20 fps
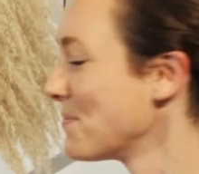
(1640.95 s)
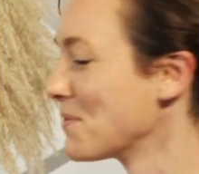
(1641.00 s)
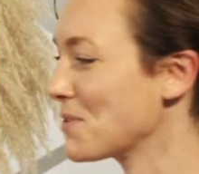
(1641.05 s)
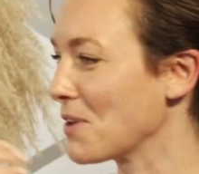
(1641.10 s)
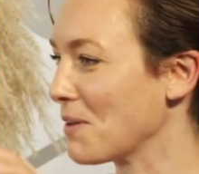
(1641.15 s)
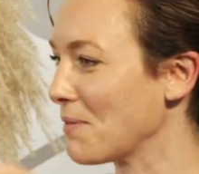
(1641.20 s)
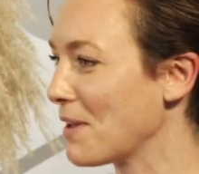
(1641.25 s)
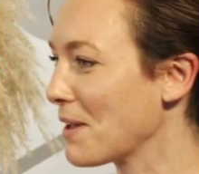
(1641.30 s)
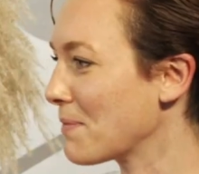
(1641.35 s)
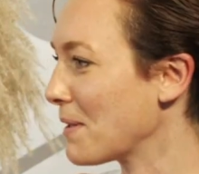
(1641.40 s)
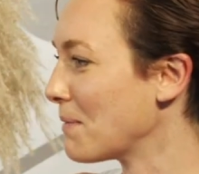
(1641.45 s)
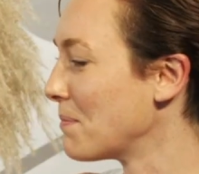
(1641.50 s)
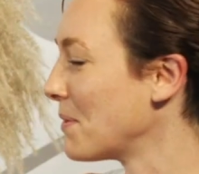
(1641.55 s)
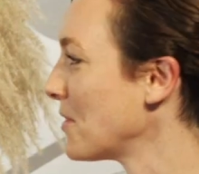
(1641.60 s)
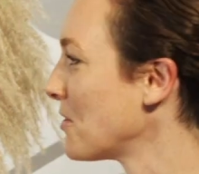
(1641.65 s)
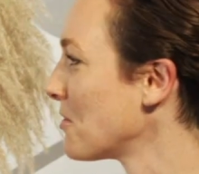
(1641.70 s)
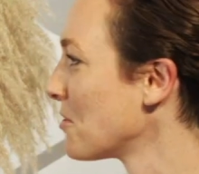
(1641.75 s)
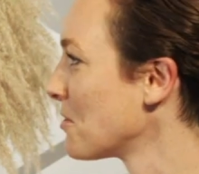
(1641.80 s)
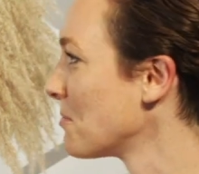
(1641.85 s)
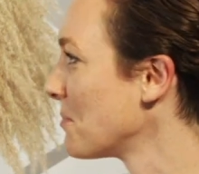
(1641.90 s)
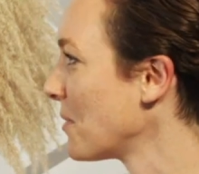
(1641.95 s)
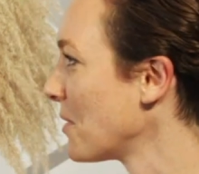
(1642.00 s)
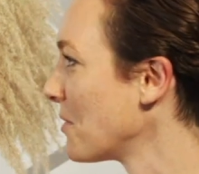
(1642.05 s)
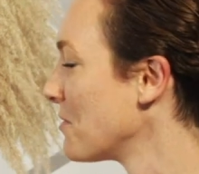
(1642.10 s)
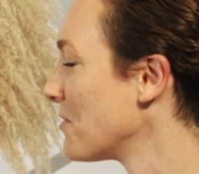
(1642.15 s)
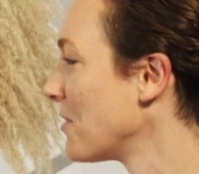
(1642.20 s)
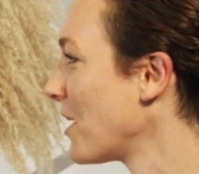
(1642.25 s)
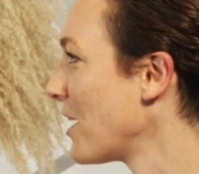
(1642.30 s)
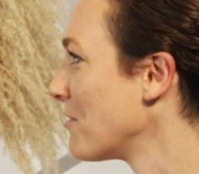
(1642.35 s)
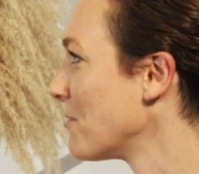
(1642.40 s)
So I make my pitch, about
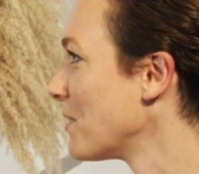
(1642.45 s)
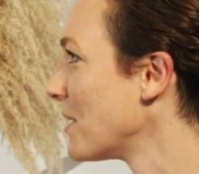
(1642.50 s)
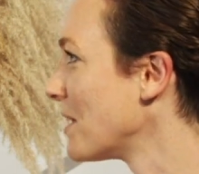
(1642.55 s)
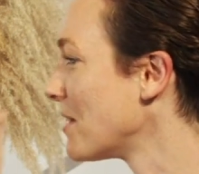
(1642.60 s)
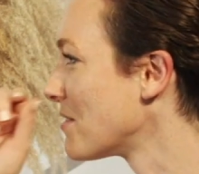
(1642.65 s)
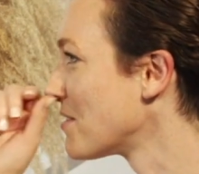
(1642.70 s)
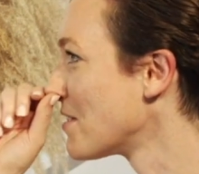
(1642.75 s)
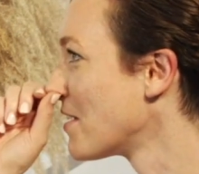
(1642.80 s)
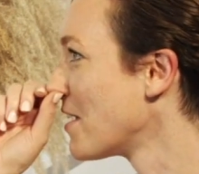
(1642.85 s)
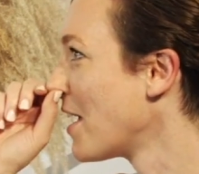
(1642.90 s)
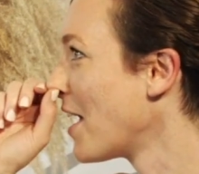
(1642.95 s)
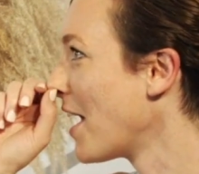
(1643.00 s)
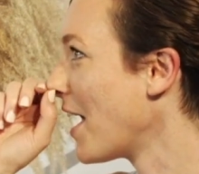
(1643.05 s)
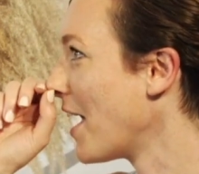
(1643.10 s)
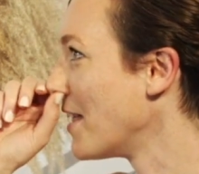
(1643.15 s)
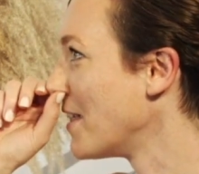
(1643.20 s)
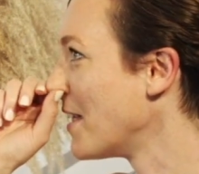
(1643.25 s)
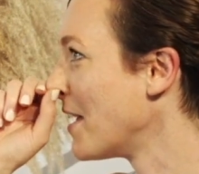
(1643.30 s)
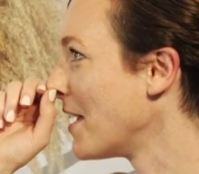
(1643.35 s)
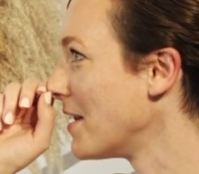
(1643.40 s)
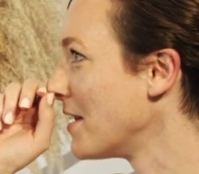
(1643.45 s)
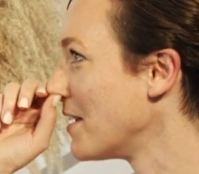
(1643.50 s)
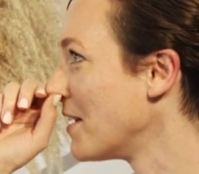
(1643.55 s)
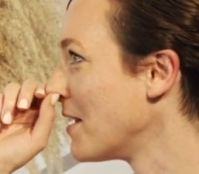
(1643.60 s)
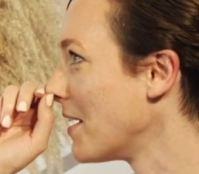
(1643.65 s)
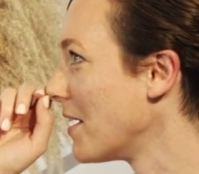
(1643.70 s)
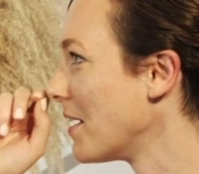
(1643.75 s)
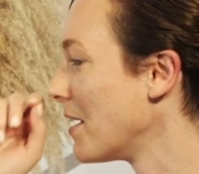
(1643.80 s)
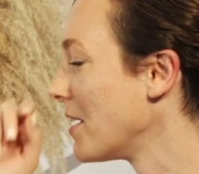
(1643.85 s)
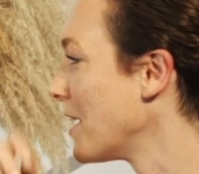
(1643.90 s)
5 minutes, and then
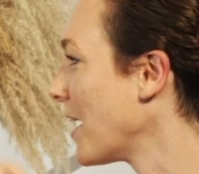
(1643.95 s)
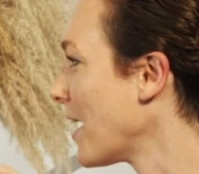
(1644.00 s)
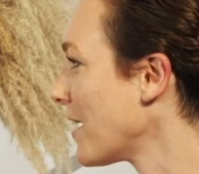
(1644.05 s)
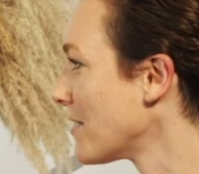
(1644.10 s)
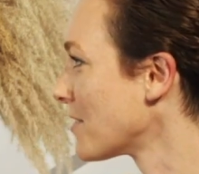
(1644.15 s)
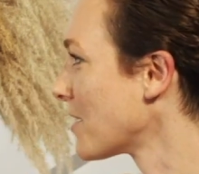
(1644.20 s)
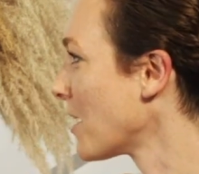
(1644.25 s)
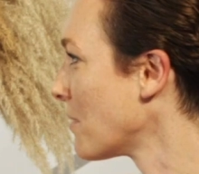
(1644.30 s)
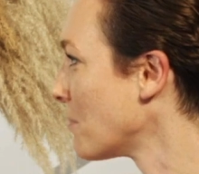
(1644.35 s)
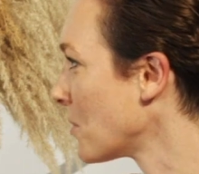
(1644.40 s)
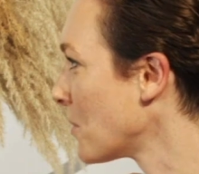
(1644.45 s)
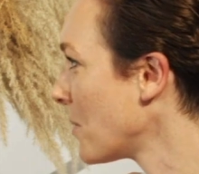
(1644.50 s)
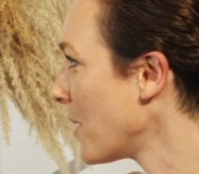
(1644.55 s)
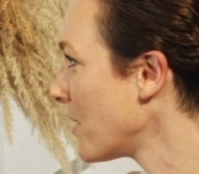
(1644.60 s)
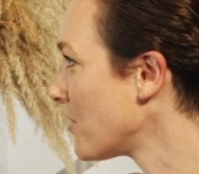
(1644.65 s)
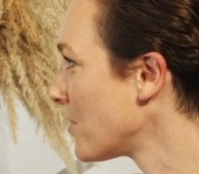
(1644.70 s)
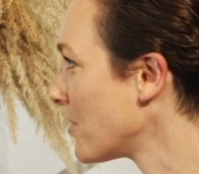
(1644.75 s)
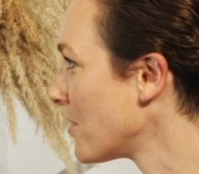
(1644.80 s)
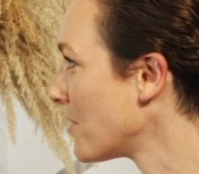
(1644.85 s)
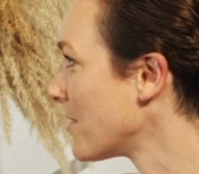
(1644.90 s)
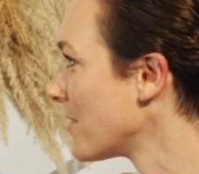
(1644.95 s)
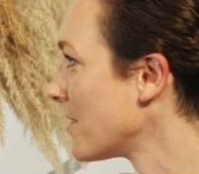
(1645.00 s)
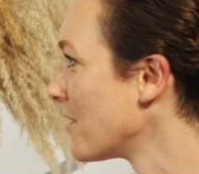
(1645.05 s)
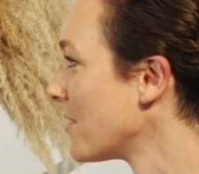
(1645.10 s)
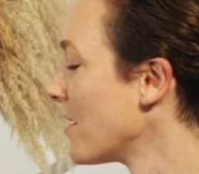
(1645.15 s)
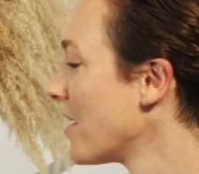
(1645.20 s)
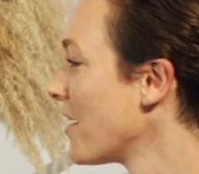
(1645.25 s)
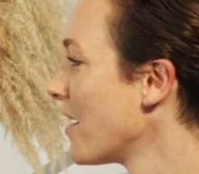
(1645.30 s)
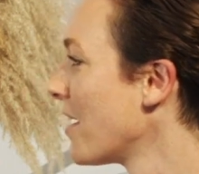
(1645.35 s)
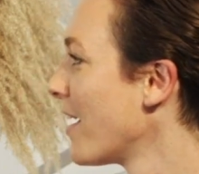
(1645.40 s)
he asks a couple questions, and
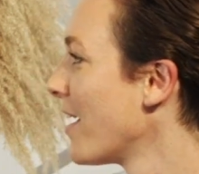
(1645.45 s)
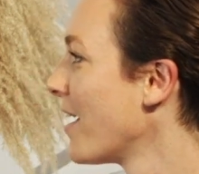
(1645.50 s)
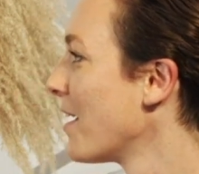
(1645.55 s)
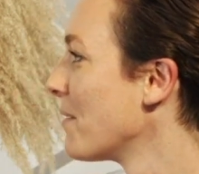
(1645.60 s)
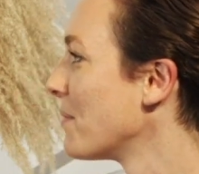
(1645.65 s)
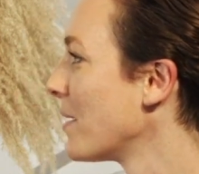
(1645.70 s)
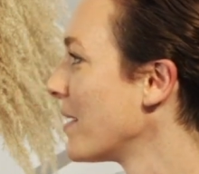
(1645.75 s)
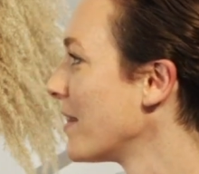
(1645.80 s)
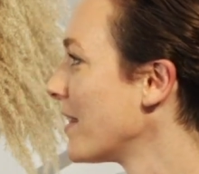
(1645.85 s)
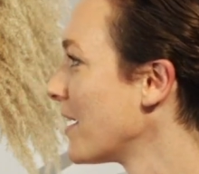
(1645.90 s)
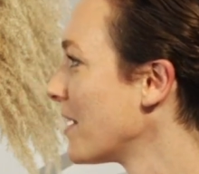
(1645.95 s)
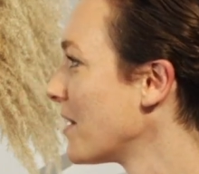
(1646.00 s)
by the end